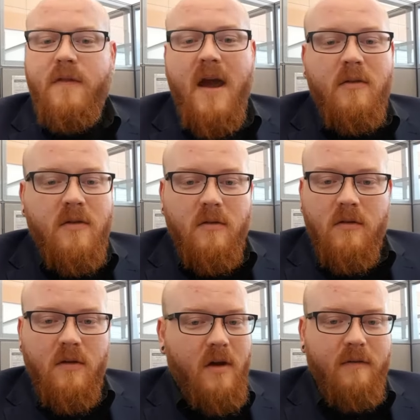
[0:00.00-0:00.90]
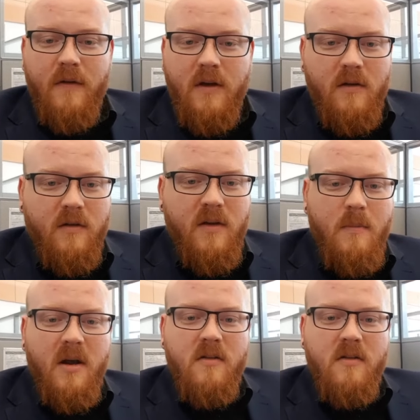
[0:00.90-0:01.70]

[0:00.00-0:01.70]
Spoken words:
thousands of vehicles at my